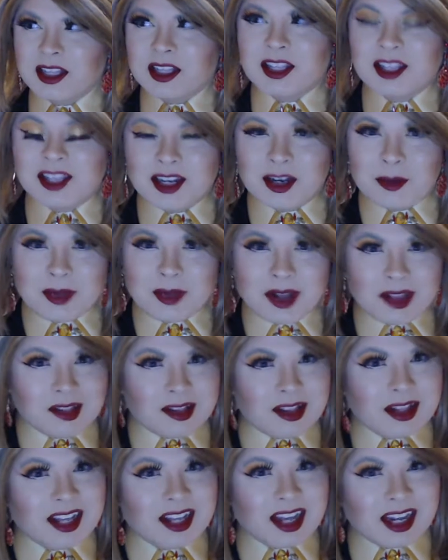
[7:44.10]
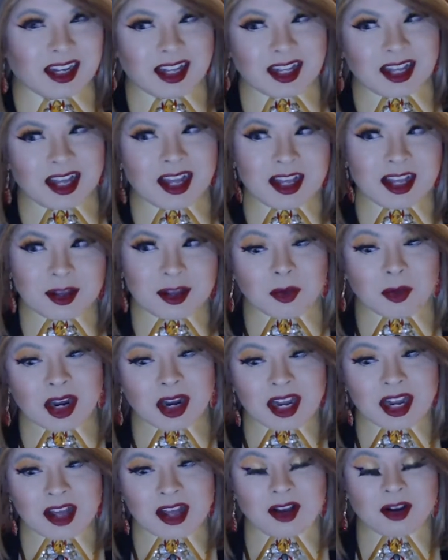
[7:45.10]
get in a mindset kind of like I am right
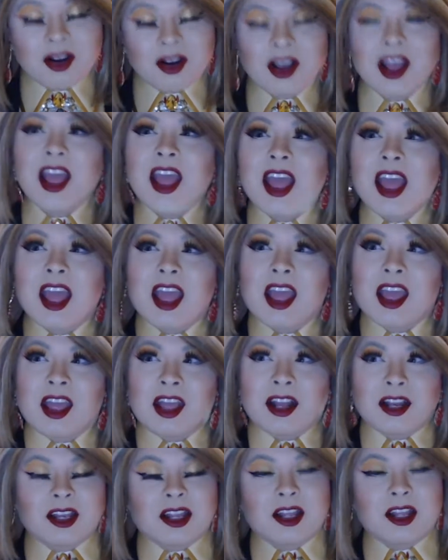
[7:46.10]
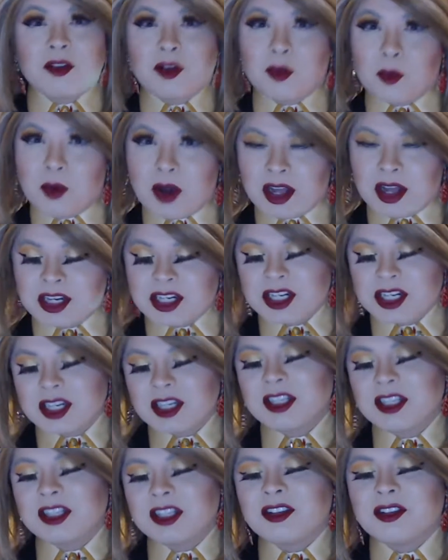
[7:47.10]
now and give it a watch.
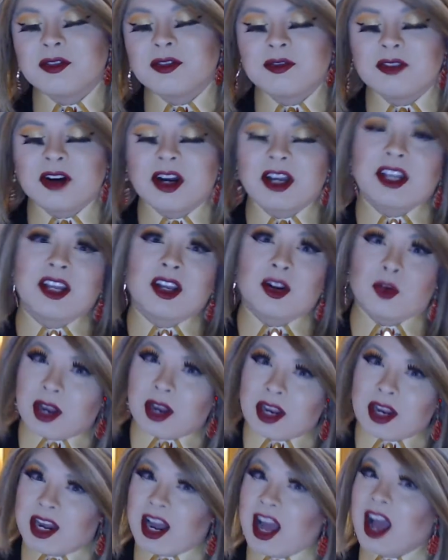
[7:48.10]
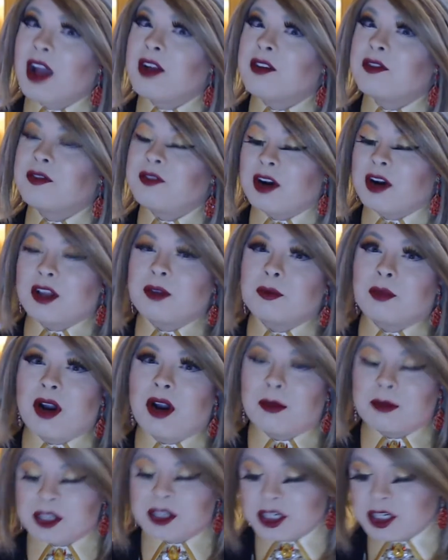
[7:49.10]
It's fucking great. I fucking
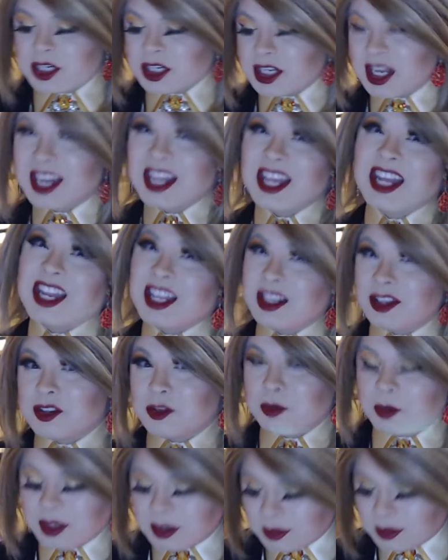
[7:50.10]
promise. You just got to get into it.